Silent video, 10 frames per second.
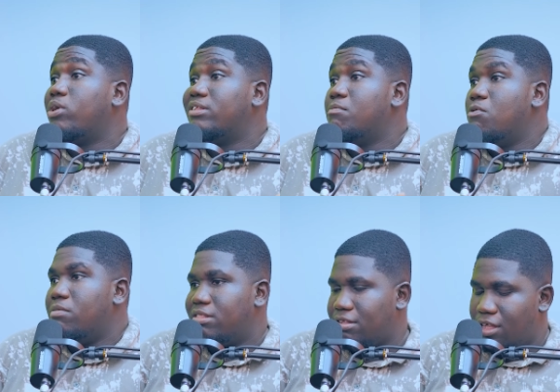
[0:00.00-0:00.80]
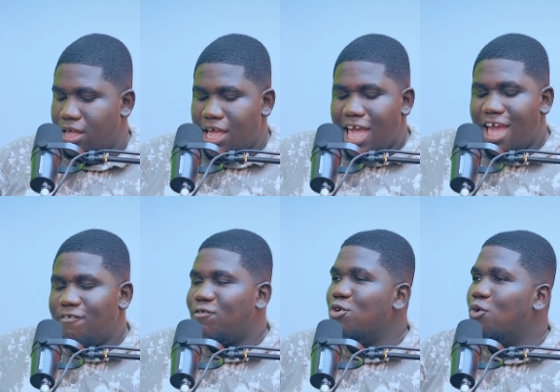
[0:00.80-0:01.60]
poison moment.
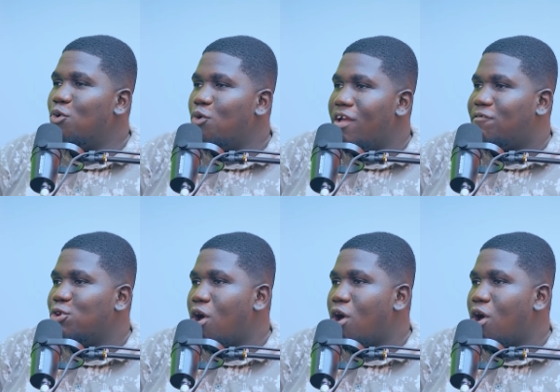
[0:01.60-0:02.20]
If you if you